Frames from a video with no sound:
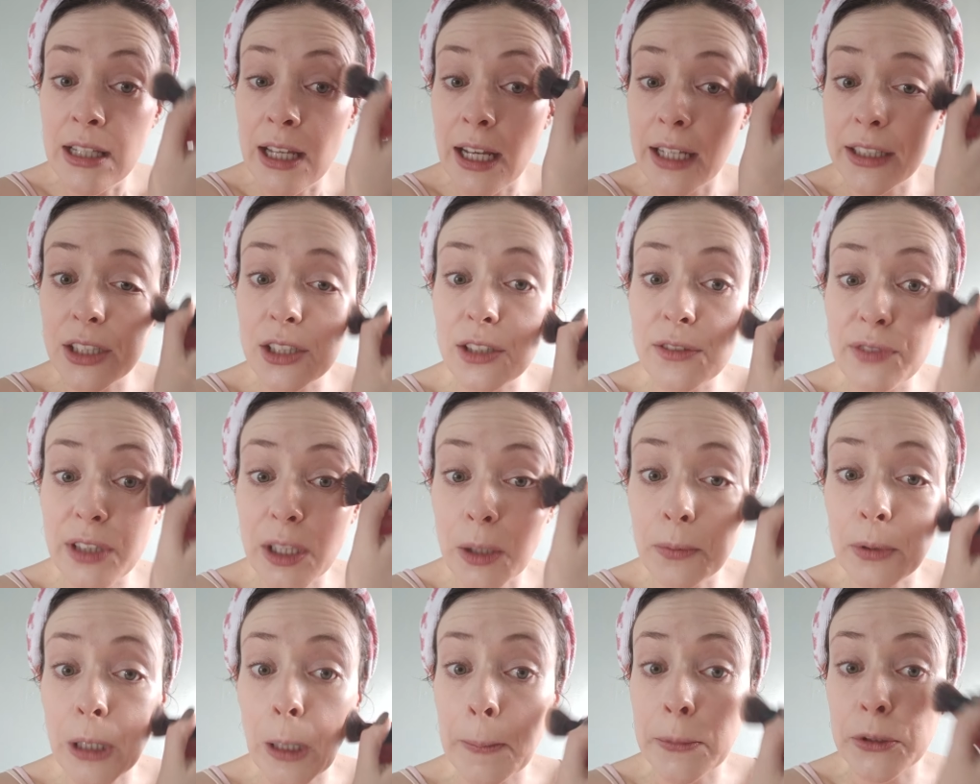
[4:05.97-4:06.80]
and you'd feel
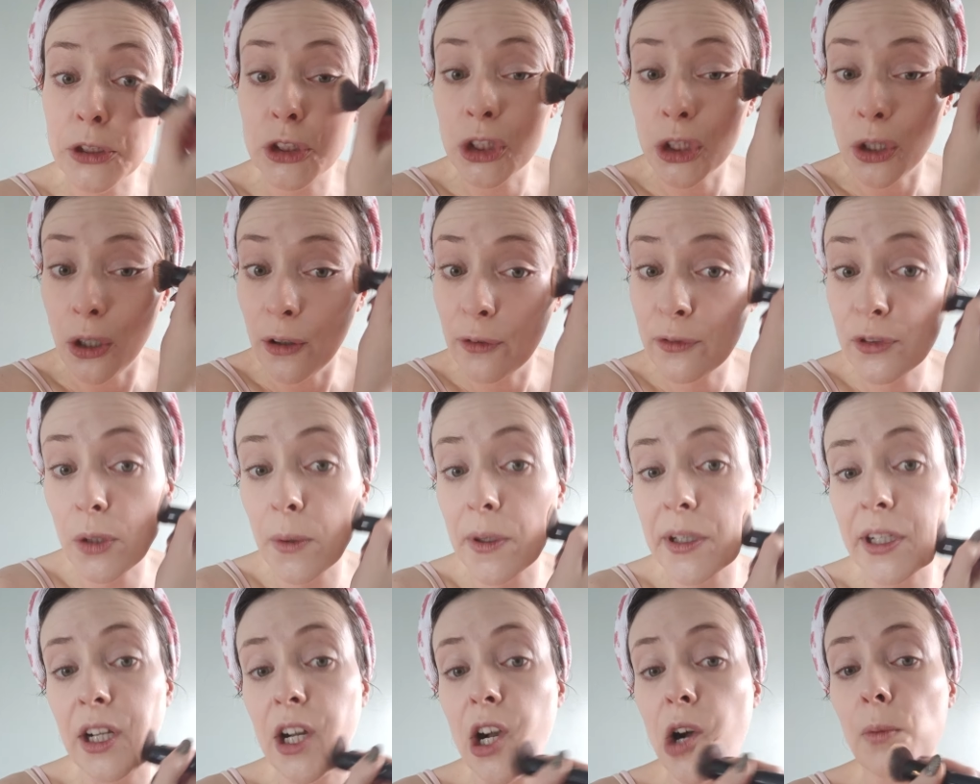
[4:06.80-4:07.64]
proper chuffed
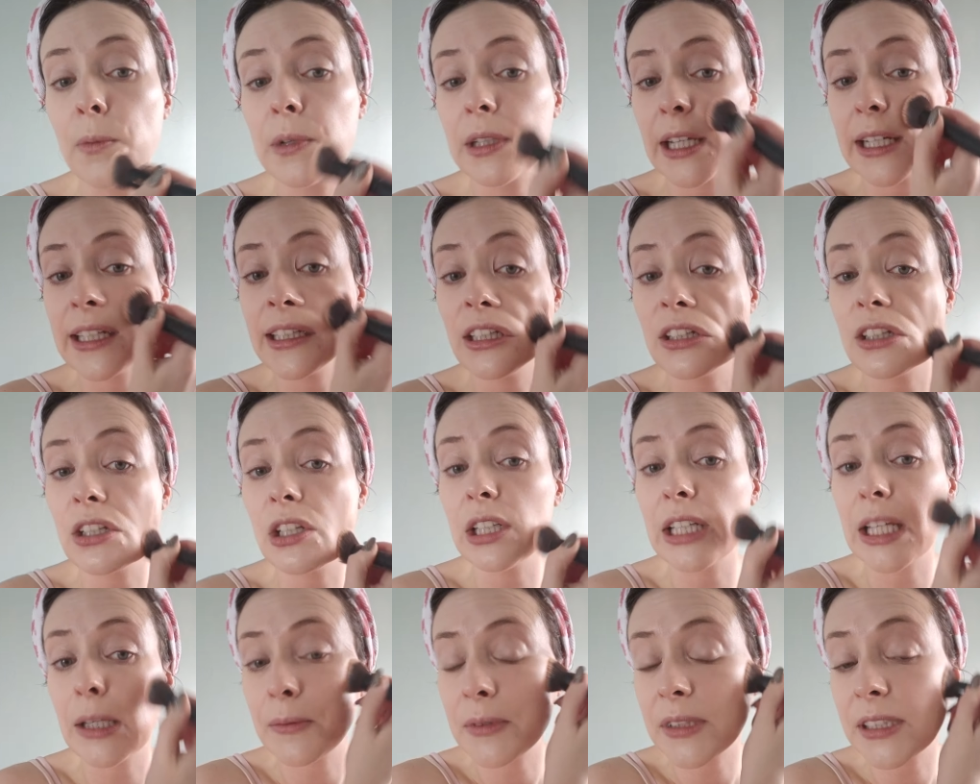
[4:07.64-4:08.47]
going home with like your new
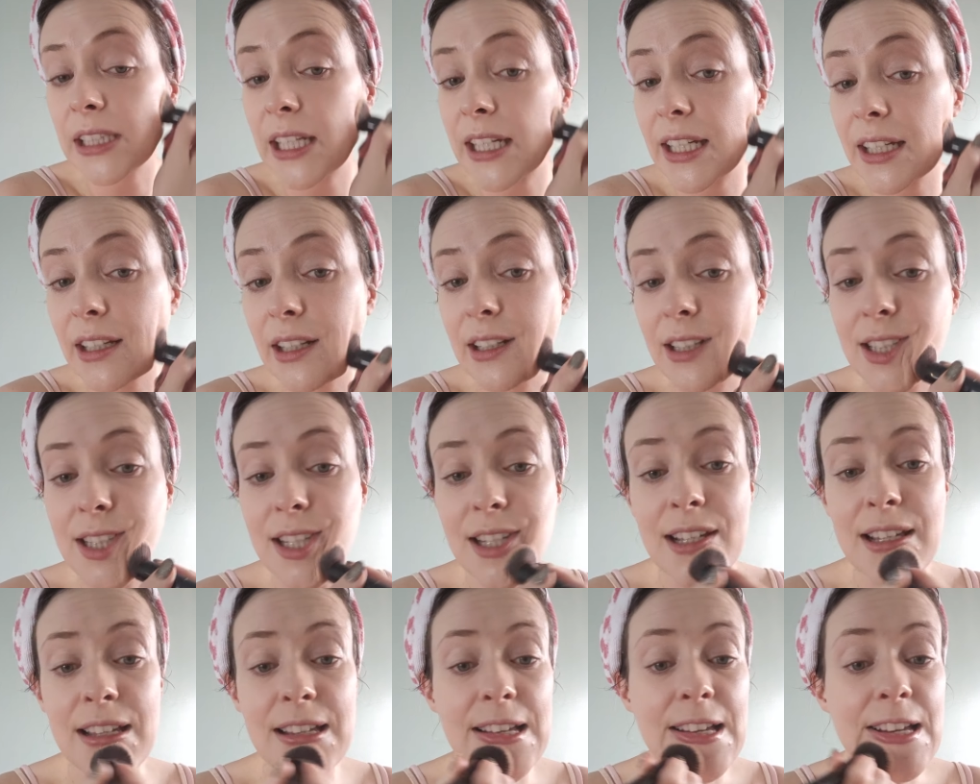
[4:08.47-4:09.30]
lipsticks.